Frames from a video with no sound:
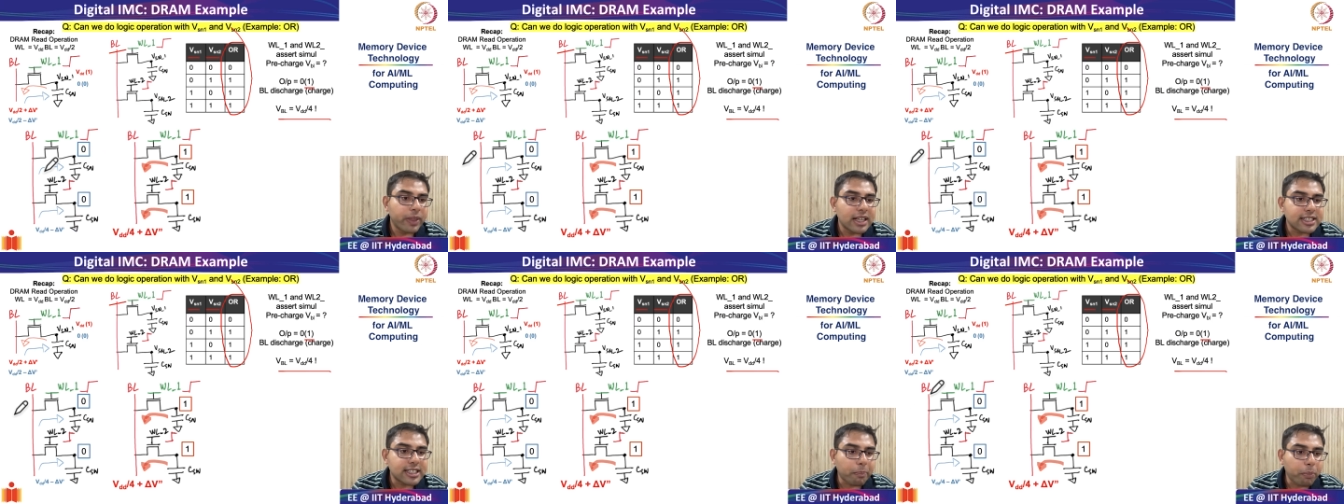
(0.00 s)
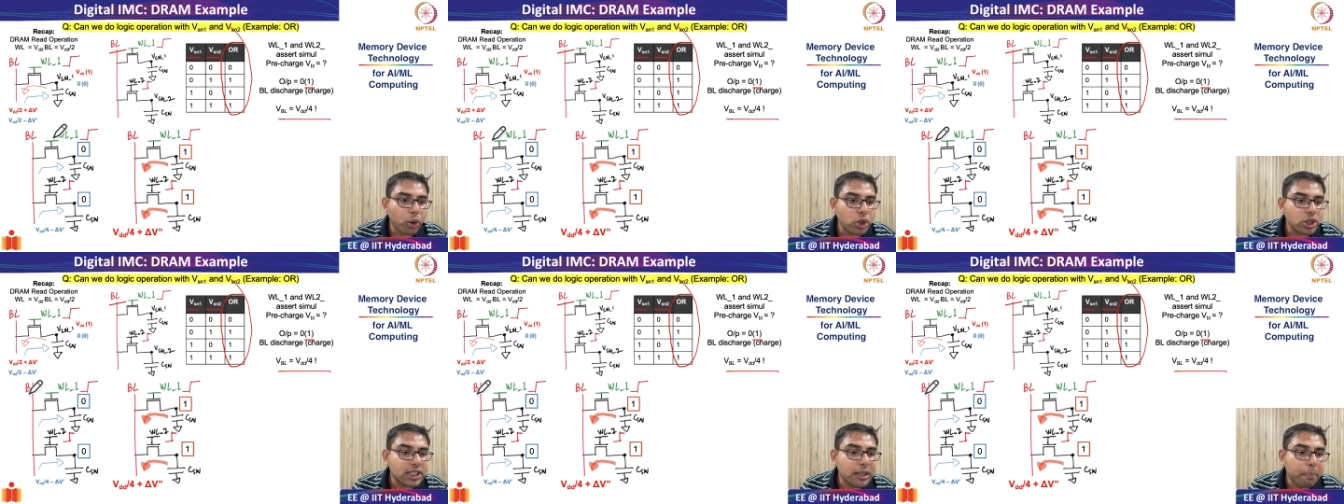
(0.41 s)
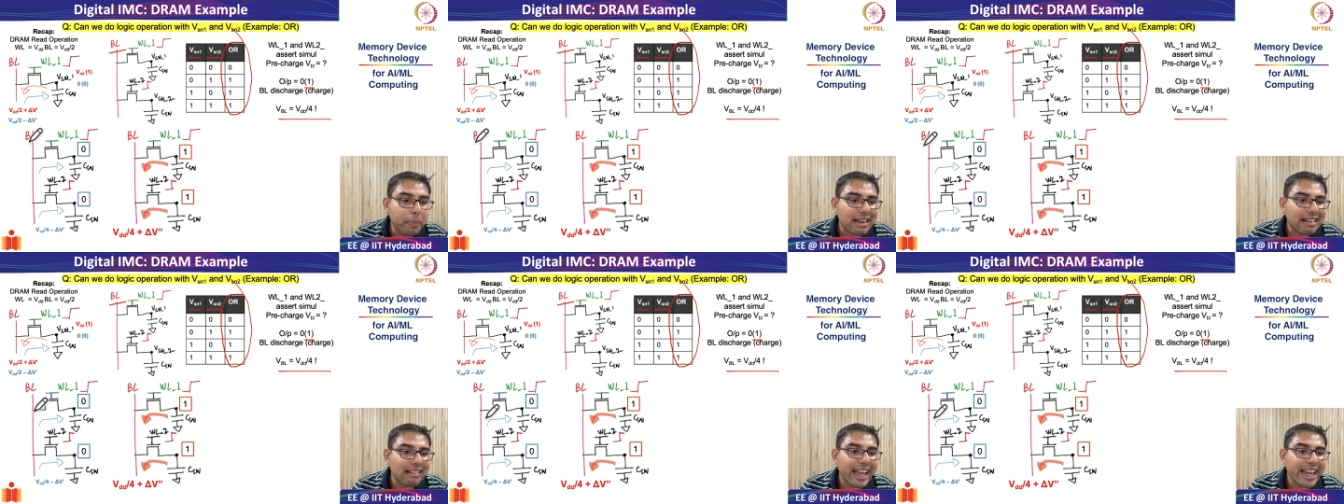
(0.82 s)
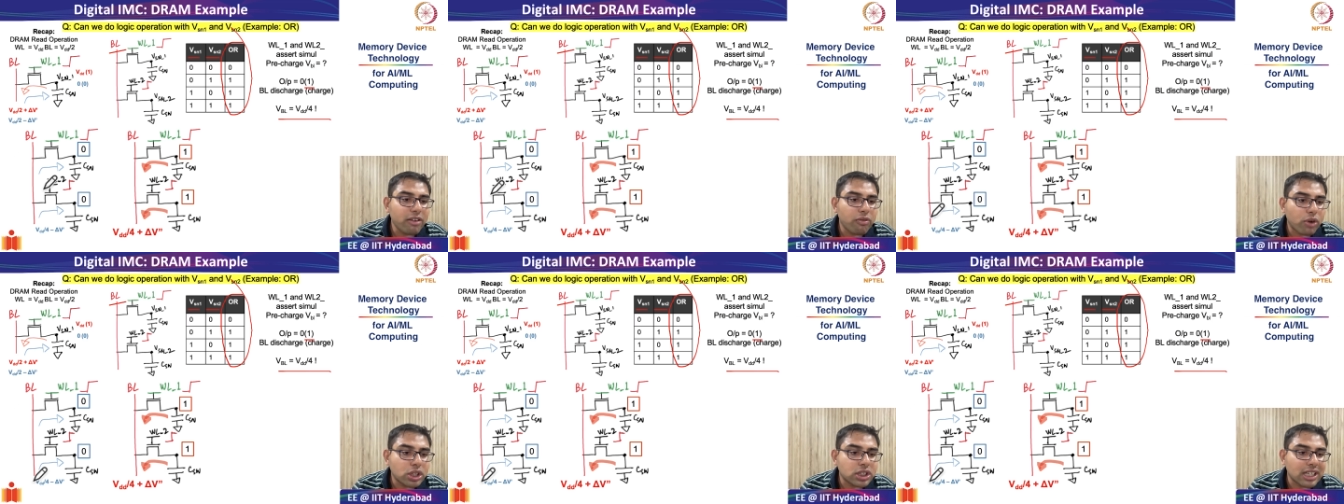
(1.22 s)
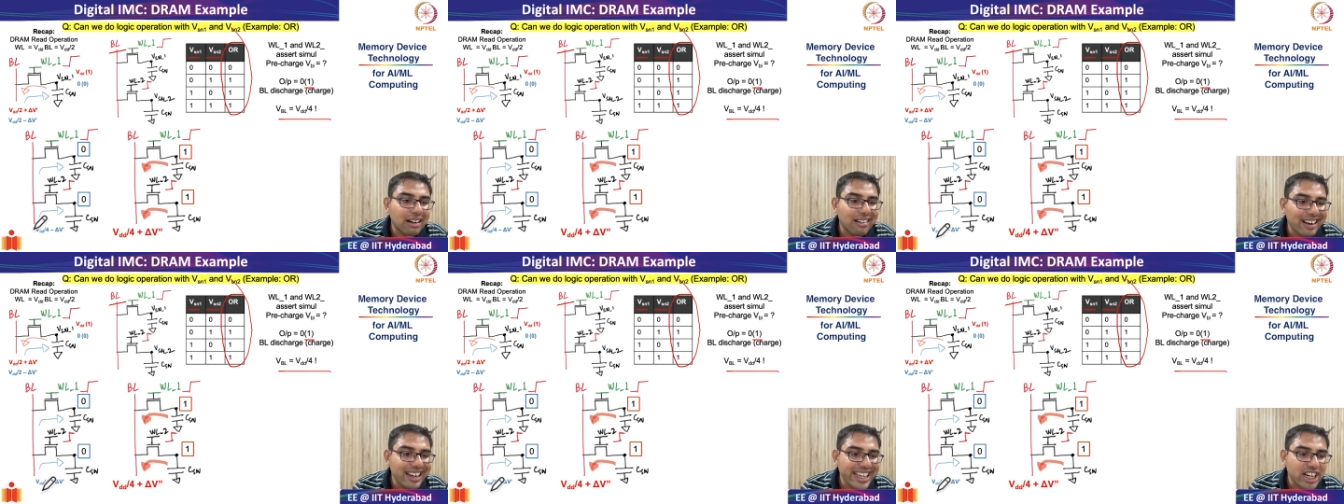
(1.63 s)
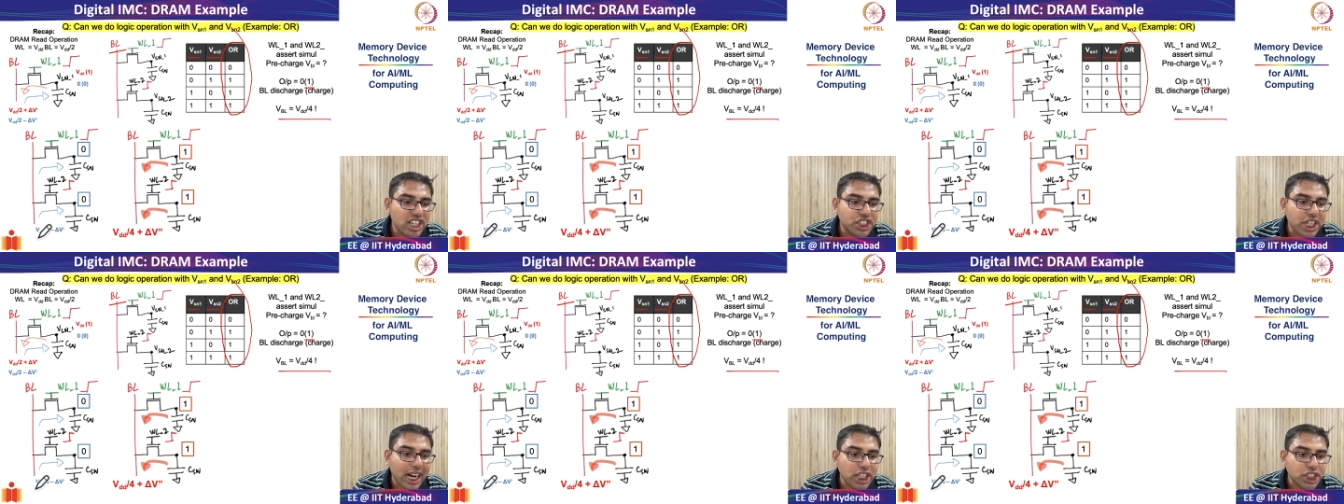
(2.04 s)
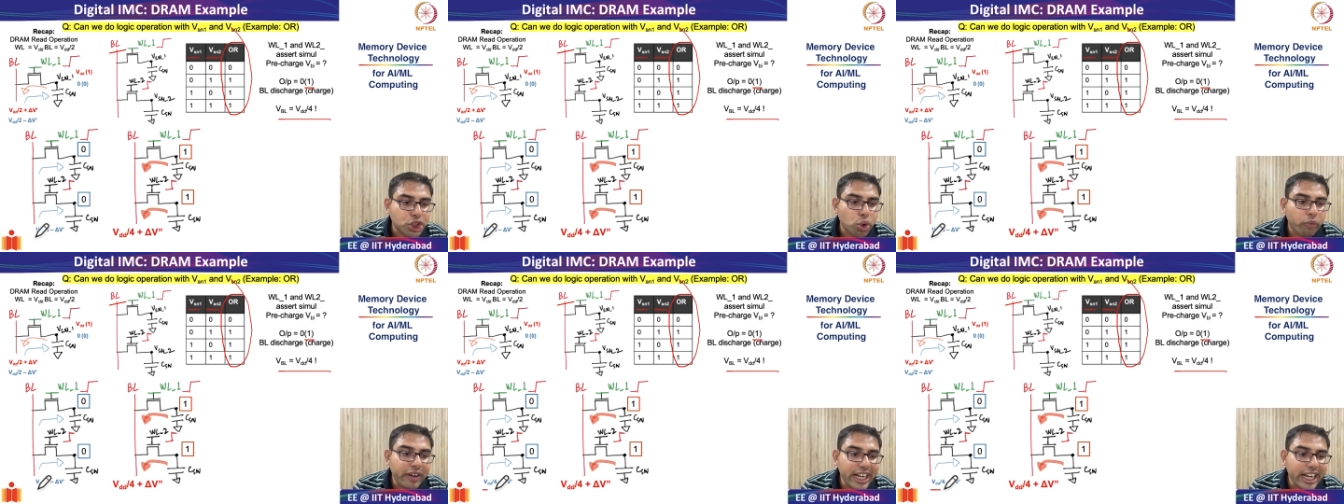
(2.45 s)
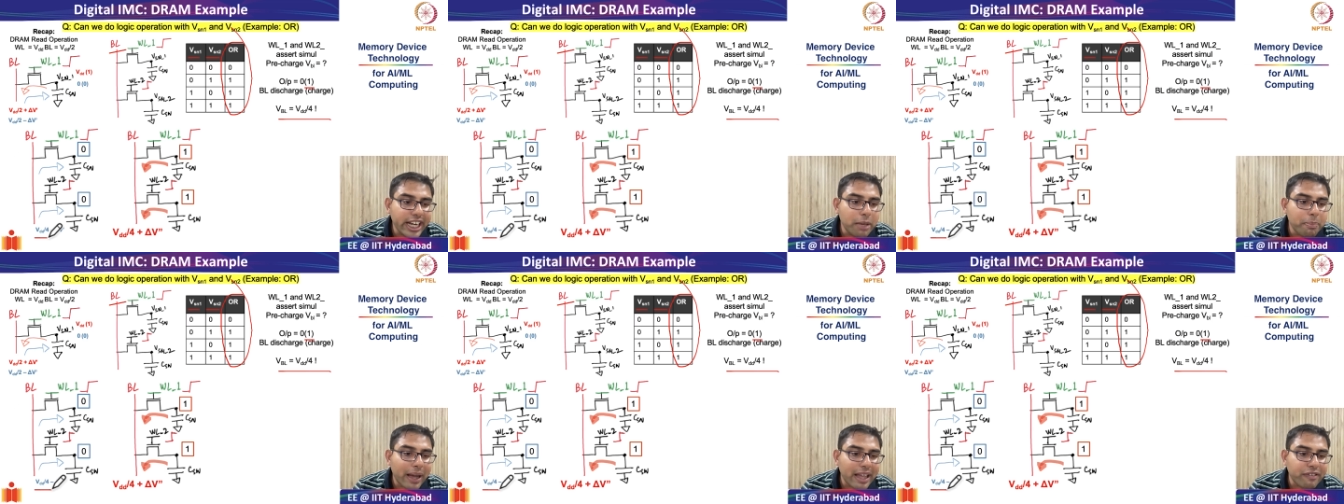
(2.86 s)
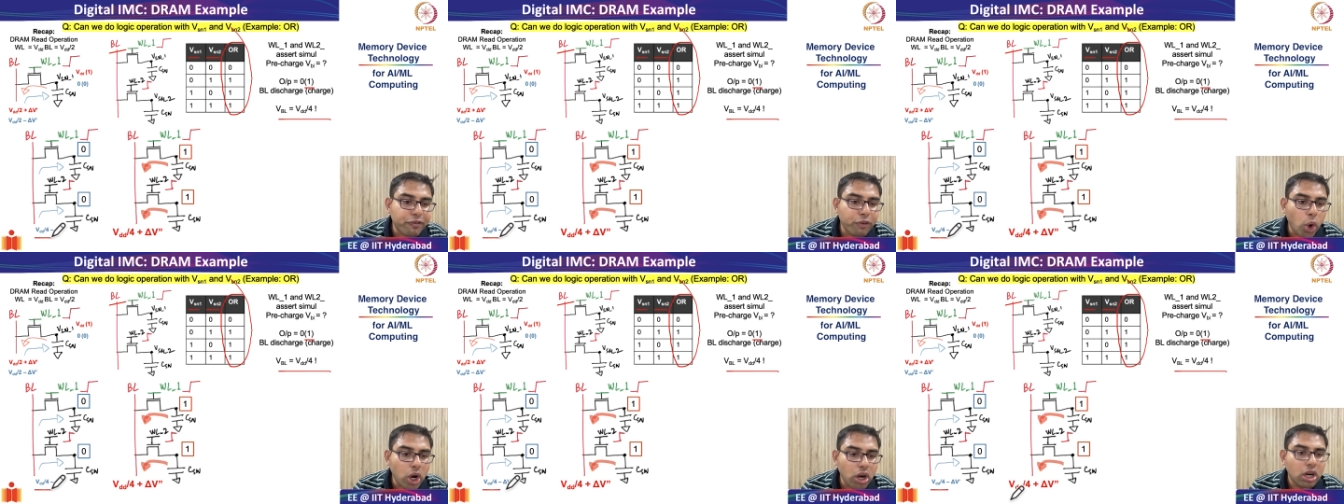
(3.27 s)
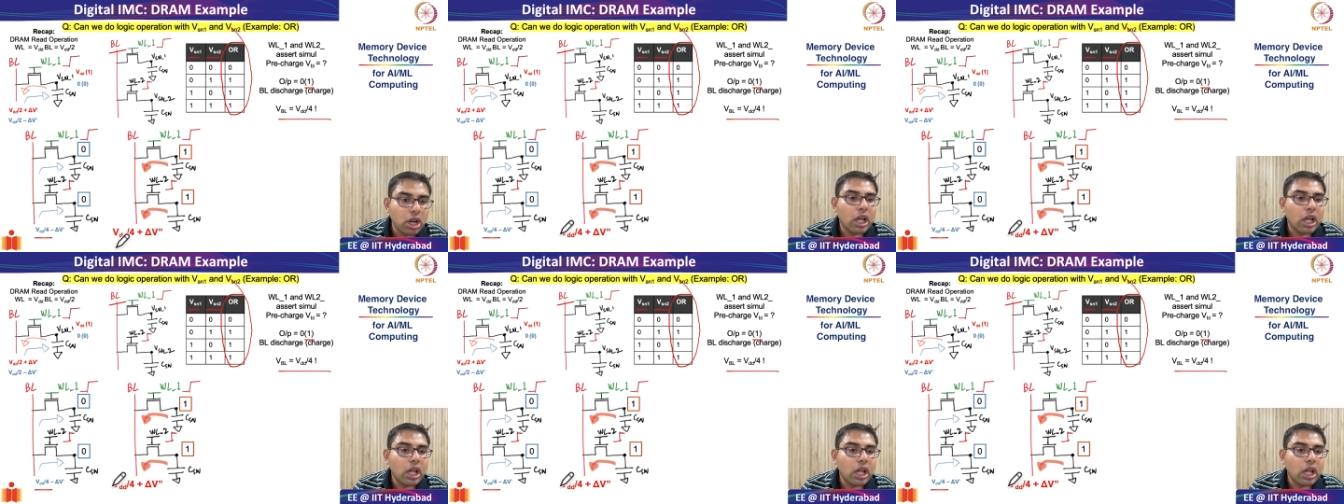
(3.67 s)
Suppose the bit line was earlier charged to VDD by 4